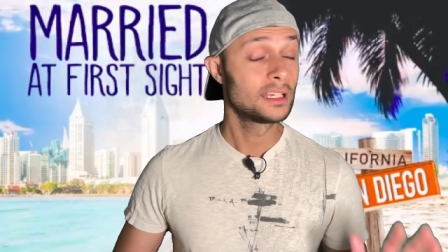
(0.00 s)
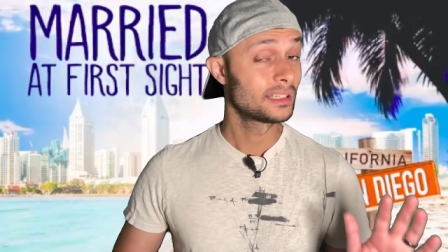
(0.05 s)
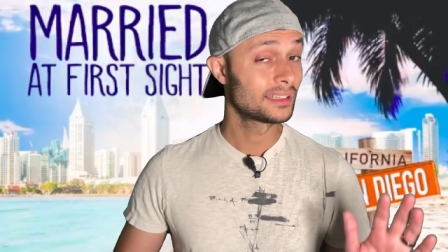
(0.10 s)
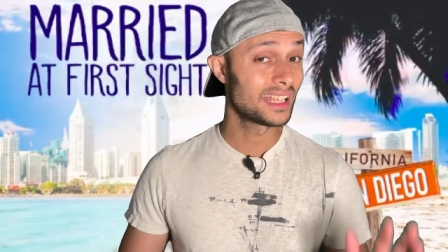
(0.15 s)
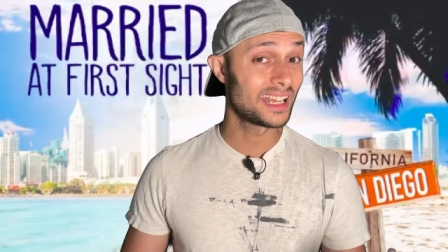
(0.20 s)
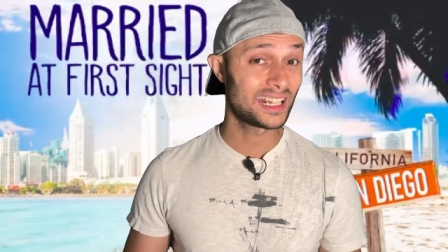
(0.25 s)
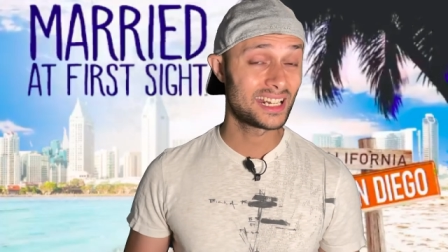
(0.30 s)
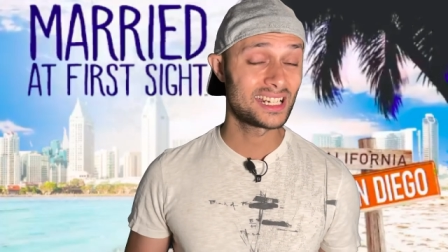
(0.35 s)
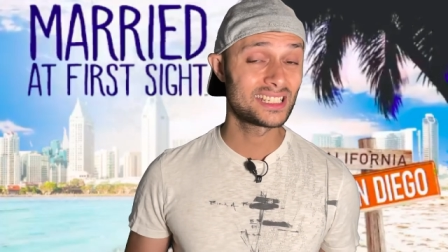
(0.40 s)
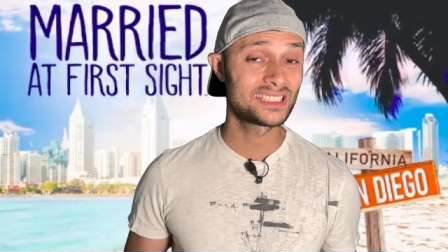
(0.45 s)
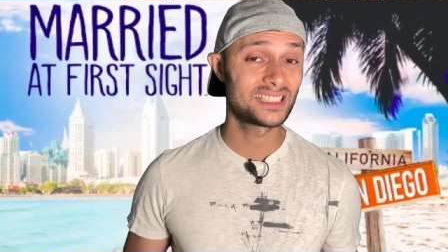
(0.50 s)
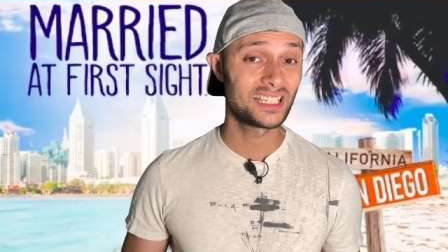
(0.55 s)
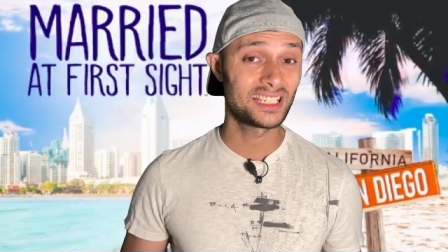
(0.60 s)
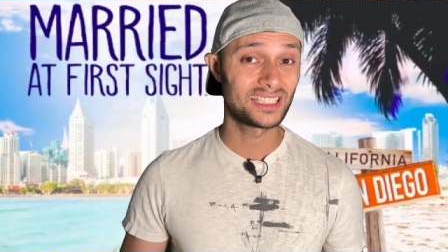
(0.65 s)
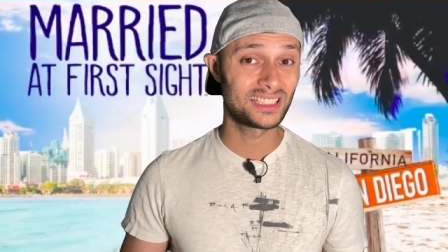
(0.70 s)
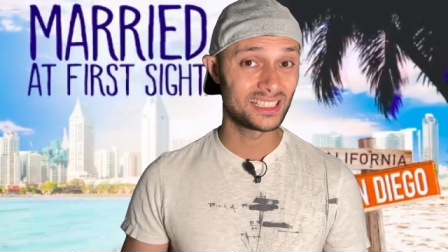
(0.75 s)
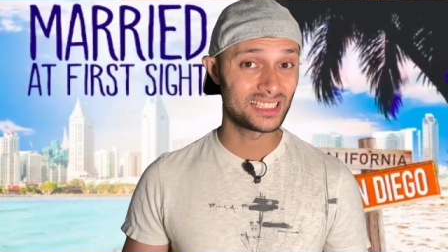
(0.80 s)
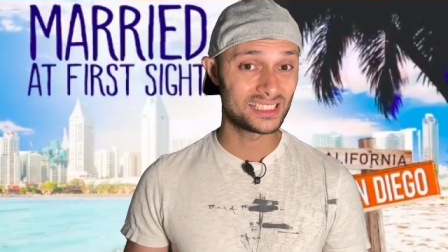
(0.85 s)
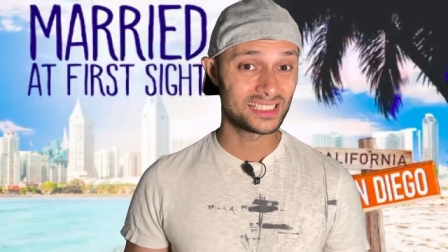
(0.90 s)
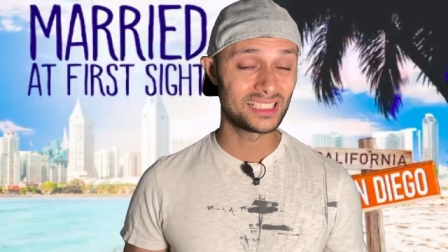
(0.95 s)
Like I
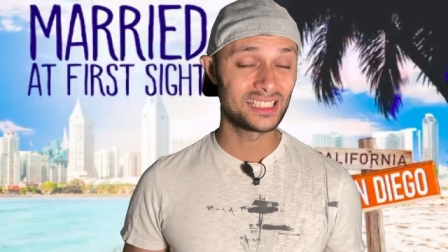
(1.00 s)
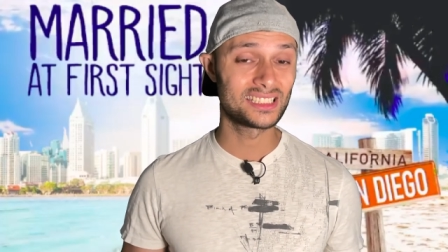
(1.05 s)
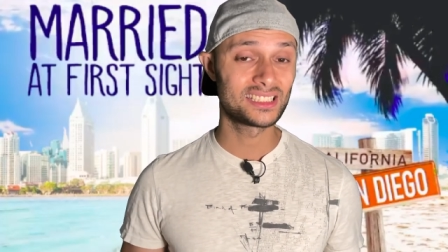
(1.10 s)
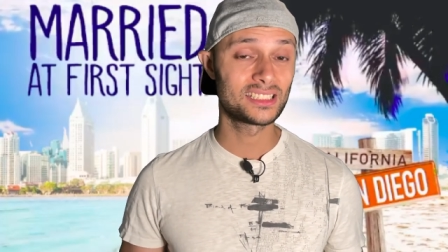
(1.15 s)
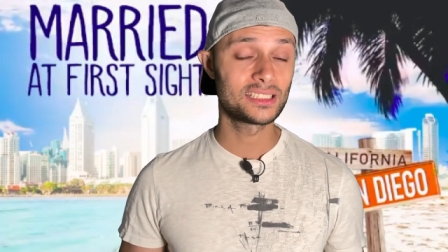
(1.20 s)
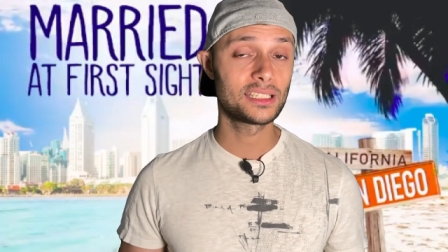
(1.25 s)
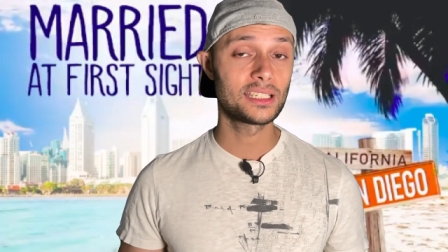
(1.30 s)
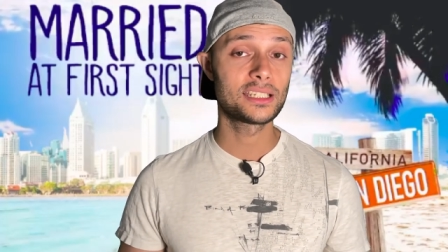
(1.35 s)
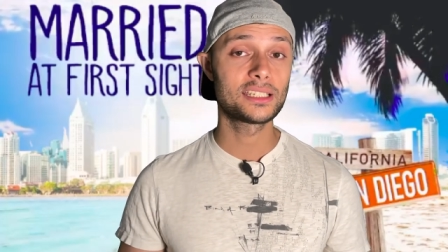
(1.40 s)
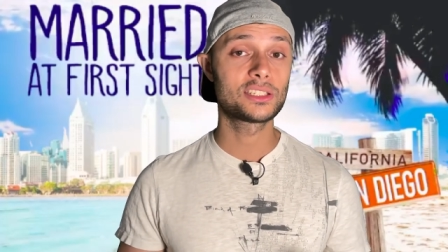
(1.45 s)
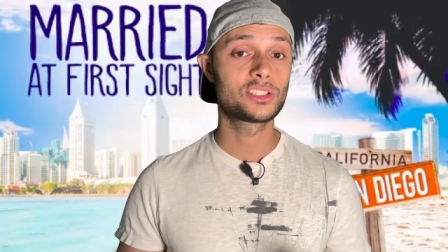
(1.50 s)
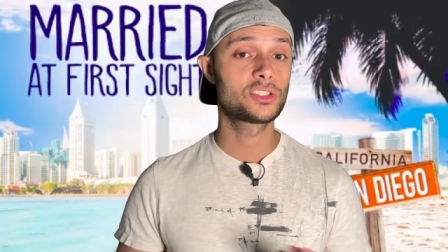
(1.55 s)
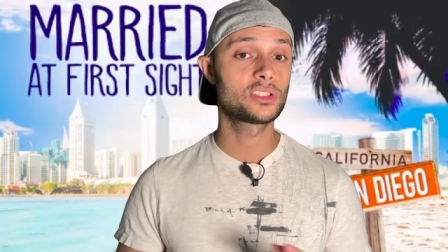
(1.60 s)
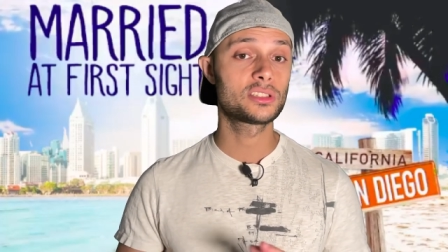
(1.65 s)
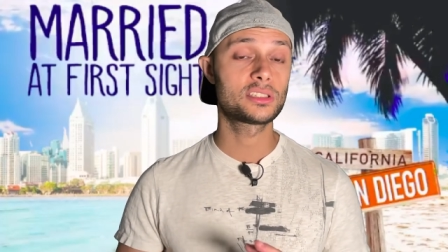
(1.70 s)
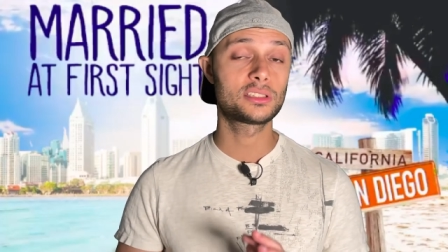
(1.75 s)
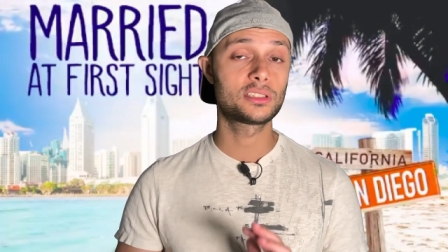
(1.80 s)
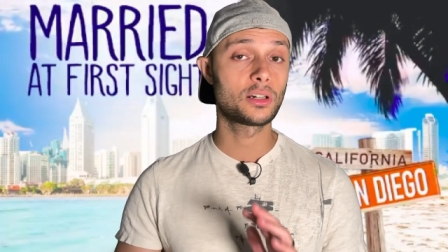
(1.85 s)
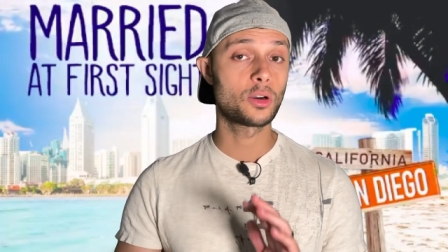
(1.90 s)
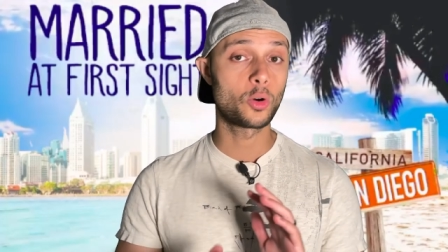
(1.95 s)
said, this season is
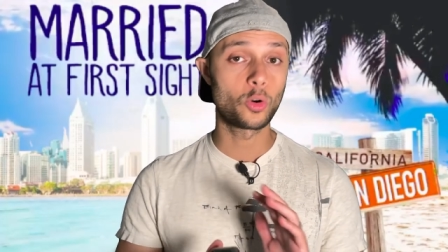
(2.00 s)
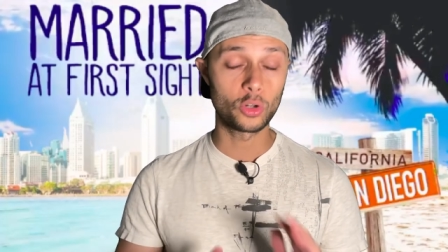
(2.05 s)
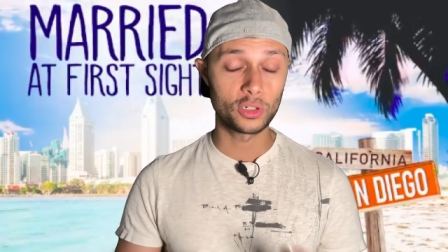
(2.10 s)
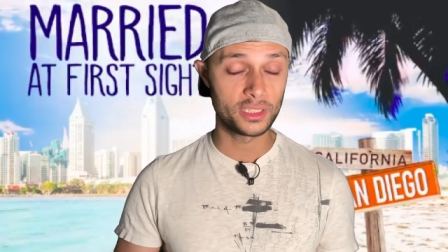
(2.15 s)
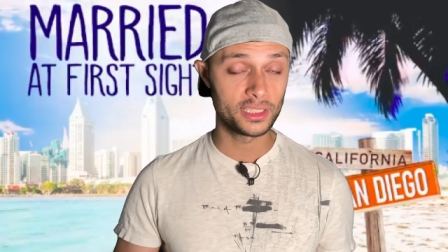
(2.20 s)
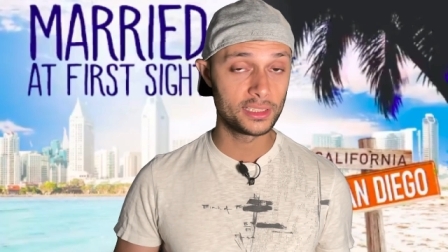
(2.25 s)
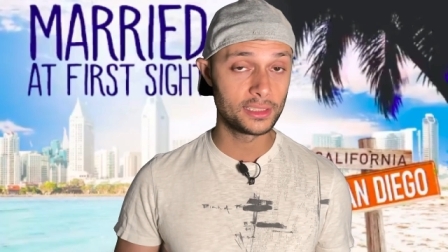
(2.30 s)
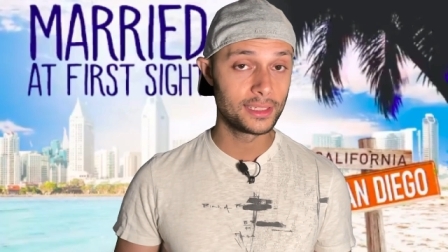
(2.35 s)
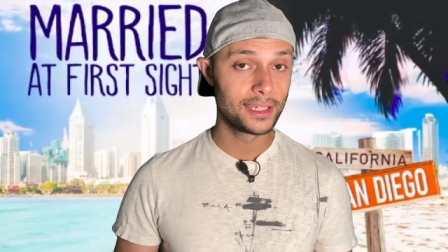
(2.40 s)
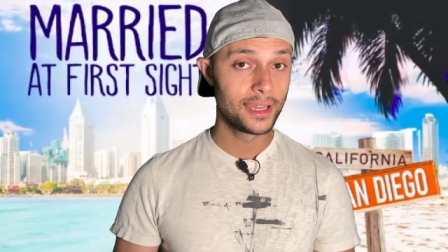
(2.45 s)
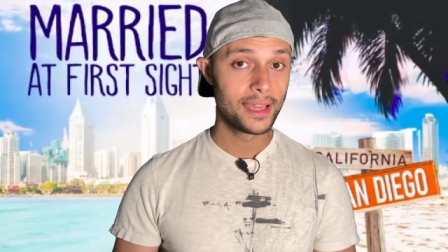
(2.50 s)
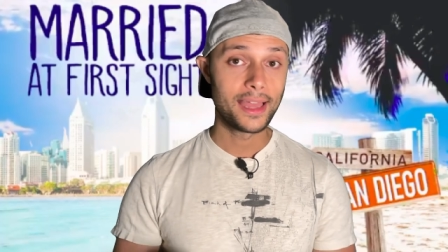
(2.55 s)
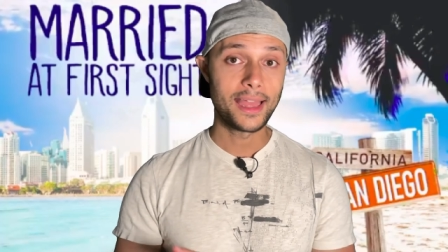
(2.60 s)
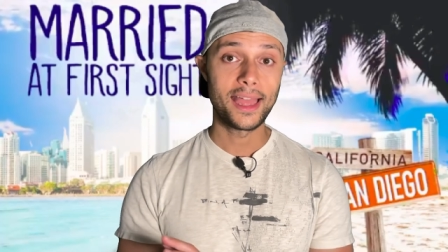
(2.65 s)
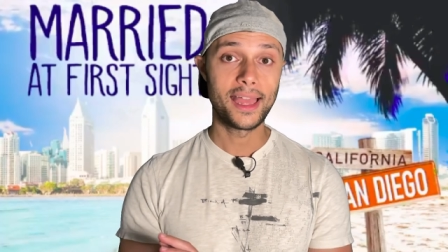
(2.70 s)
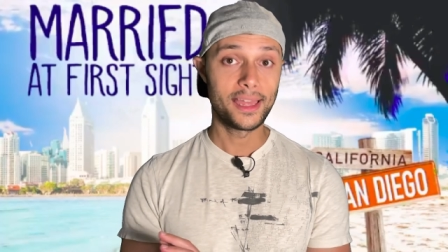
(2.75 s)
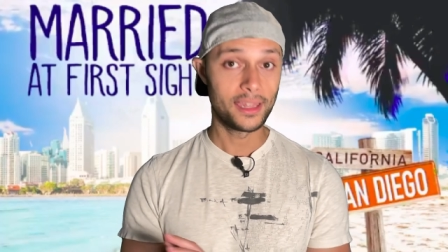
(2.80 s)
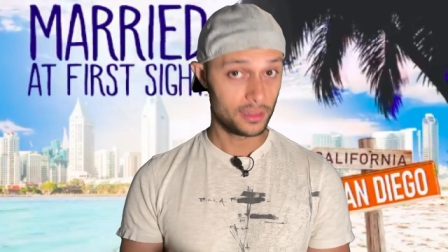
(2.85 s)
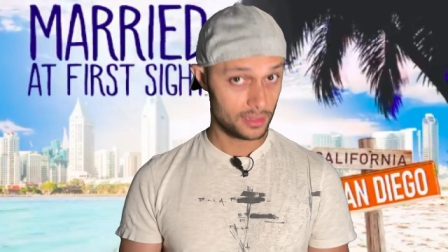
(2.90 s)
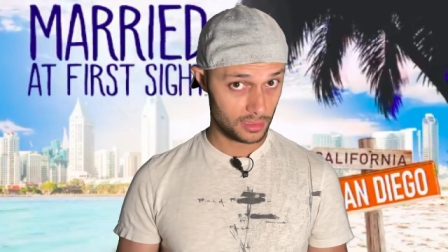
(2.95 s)
just the horny
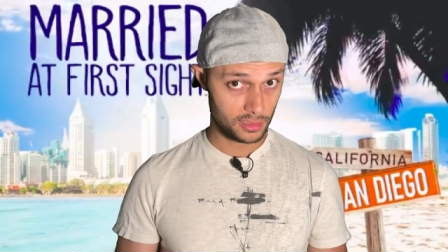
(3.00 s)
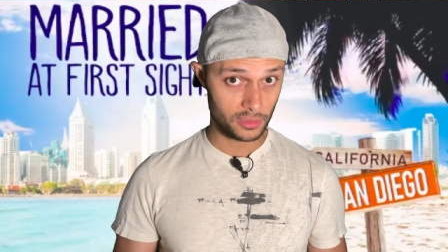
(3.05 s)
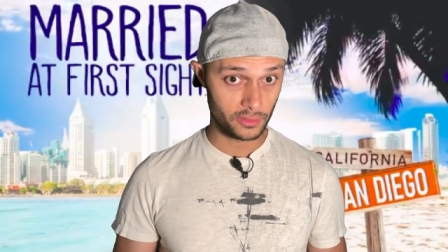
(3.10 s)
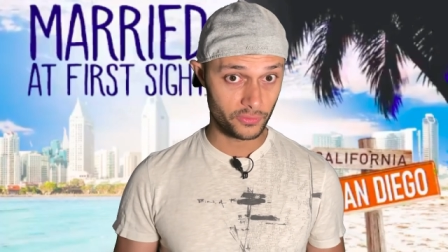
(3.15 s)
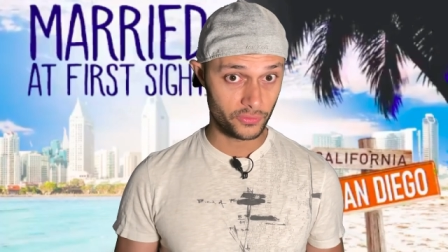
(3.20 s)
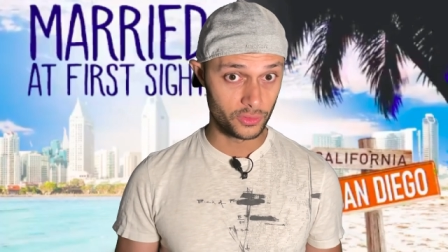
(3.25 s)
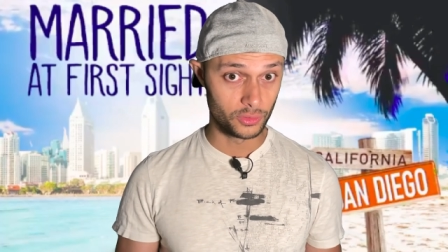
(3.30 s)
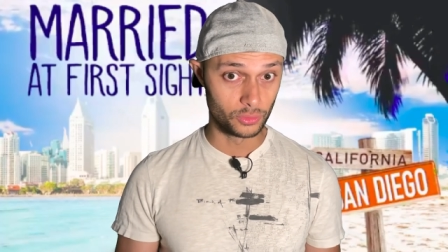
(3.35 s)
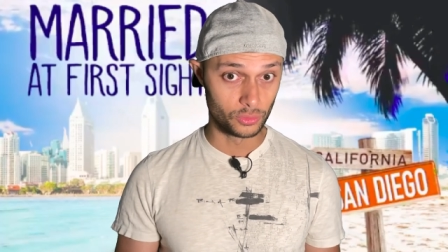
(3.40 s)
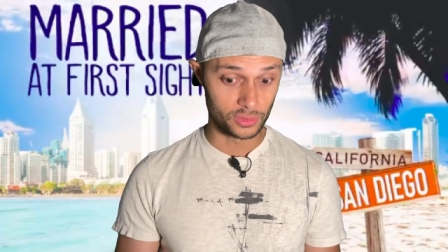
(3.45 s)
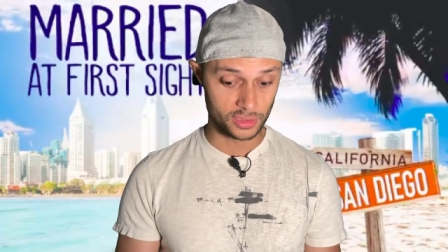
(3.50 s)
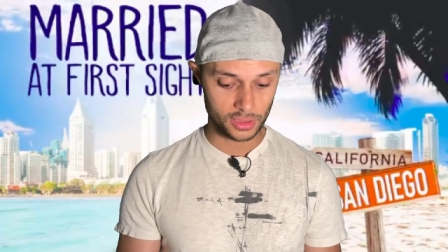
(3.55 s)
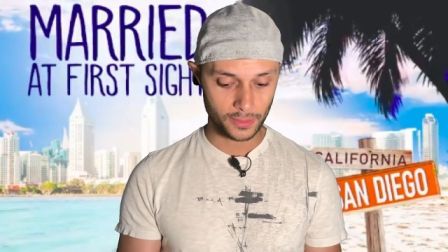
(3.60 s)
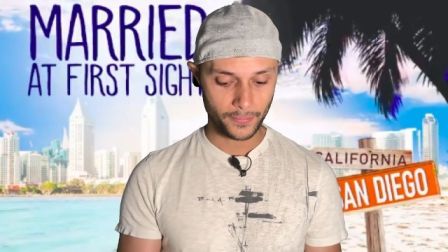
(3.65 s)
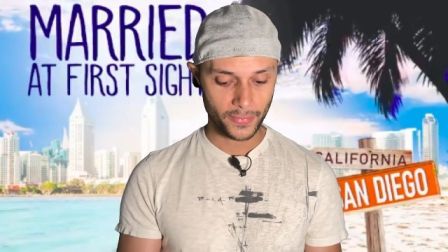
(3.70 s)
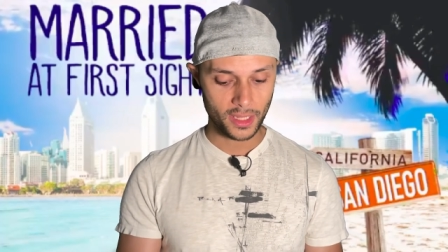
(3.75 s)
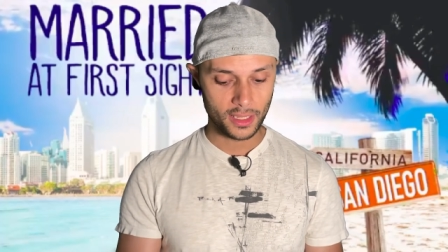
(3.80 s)
and the confused.